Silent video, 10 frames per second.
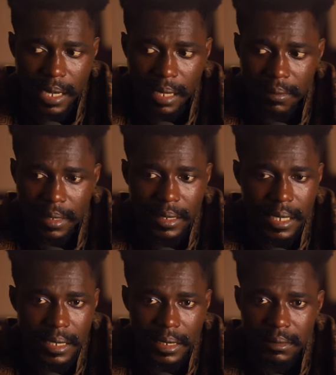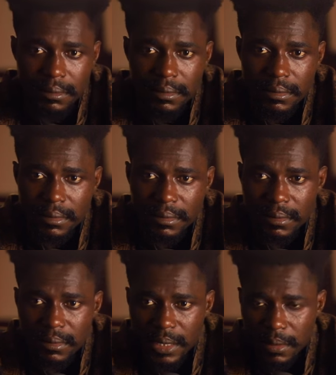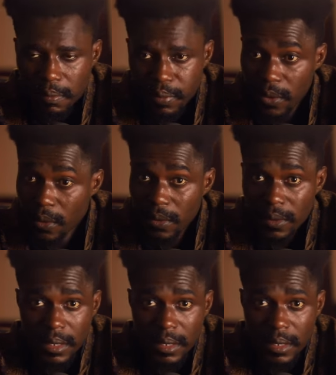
I think any pro